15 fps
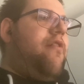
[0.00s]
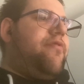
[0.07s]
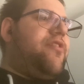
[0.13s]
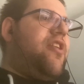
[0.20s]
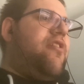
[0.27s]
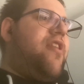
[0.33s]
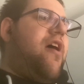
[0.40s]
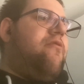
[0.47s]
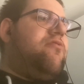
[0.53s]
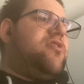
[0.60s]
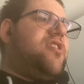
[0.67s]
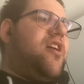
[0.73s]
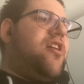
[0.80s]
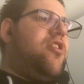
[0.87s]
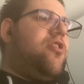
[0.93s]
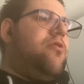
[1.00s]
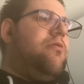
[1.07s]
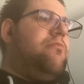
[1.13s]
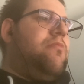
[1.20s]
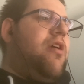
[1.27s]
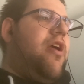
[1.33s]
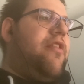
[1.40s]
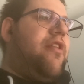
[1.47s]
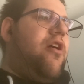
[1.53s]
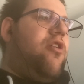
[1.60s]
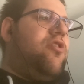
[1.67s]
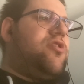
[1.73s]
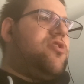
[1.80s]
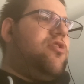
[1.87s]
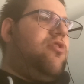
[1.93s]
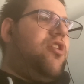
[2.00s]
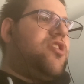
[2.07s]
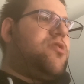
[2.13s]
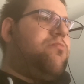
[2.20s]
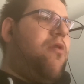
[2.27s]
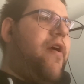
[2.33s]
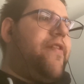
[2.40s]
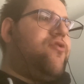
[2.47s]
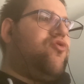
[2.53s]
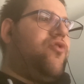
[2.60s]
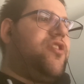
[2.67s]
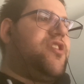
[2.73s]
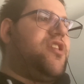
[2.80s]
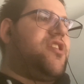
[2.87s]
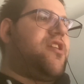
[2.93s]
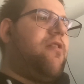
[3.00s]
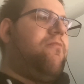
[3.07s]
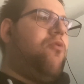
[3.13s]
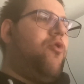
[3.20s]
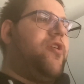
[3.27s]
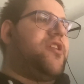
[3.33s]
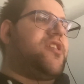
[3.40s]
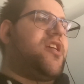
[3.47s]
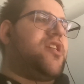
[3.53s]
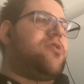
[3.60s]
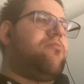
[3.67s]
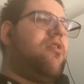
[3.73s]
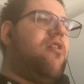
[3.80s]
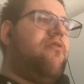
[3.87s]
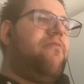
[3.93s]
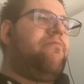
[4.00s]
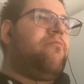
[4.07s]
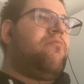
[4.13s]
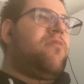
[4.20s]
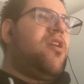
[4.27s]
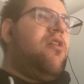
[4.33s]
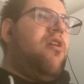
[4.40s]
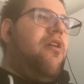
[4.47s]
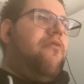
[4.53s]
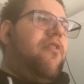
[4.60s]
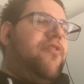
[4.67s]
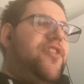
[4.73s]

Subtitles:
Then that was at home, and they also lost by 27 points as well. Well,